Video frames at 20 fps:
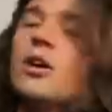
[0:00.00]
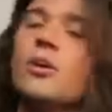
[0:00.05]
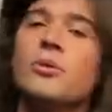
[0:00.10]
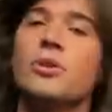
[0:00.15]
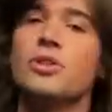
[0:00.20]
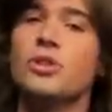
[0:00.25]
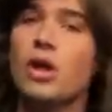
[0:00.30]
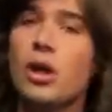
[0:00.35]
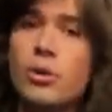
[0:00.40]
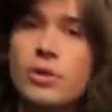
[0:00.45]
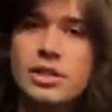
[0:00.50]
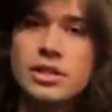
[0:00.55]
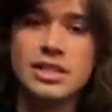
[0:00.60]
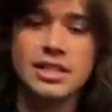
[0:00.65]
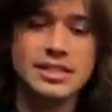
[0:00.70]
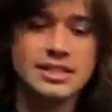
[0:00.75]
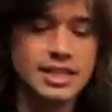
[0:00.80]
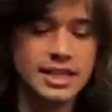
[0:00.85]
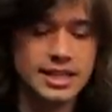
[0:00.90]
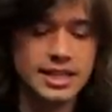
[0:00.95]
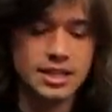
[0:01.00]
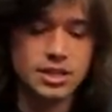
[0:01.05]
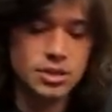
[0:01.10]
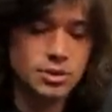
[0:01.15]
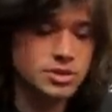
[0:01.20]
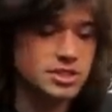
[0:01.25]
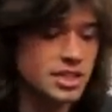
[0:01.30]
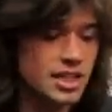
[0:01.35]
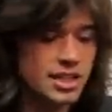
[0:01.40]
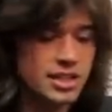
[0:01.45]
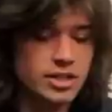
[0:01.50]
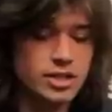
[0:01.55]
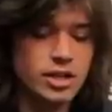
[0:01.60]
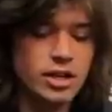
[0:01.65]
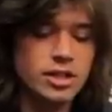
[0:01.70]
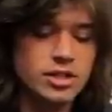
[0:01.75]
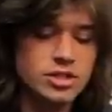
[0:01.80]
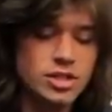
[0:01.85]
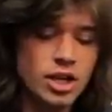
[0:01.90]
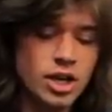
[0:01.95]
When no one needs anything, no one's taking the
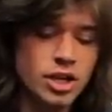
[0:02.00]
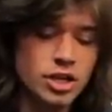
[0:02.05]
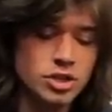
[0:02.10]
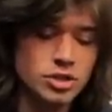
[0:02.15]
cards.